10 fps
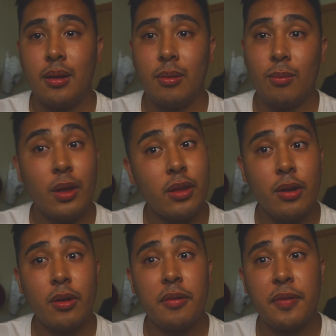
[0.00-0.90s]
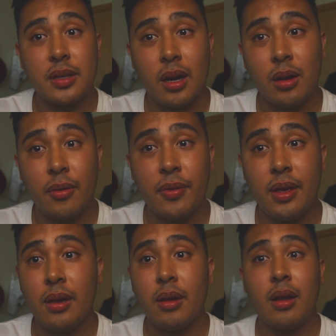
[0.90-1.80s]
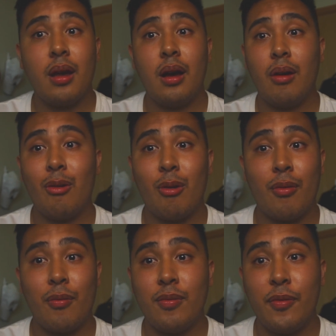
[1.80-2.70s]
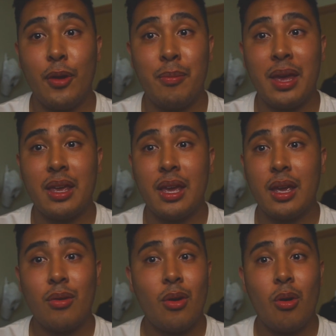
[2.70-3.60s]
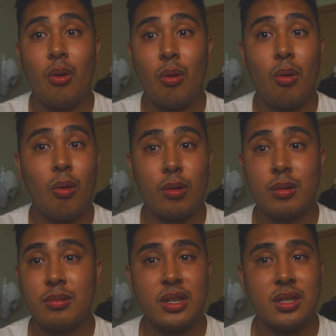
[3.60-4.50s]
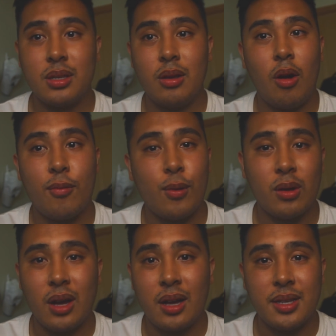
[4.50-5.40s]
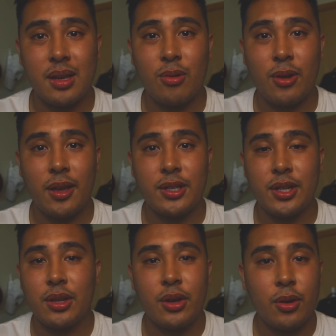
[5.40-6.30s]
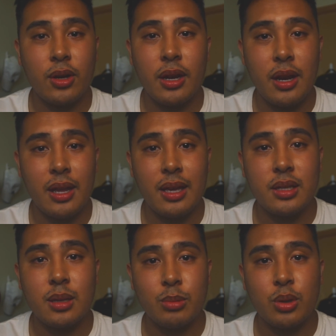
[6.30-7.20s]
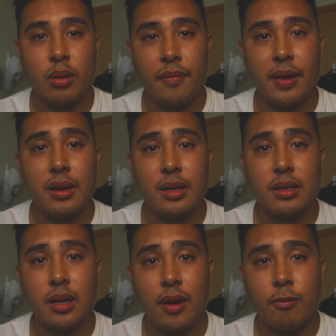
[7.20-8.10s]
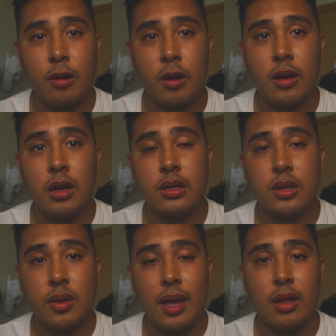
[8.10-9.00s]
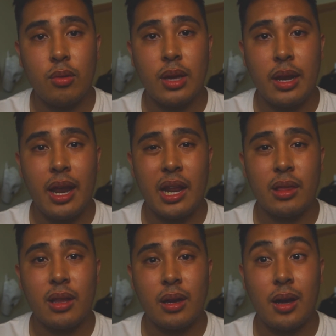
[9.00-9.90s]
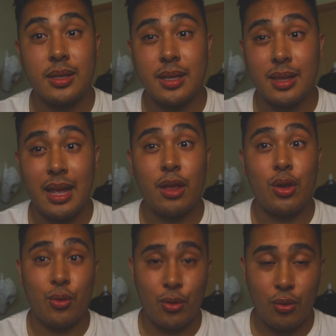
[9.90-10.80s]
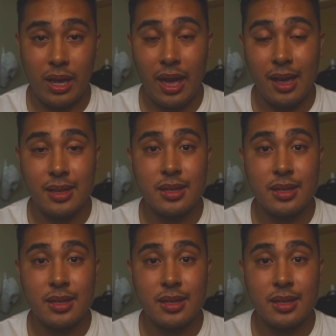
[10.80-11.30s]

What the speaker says: Whether you're photography or filmmaking or just overall content creation, you're gonna need some sort of editing software so that you can edit the content that you create.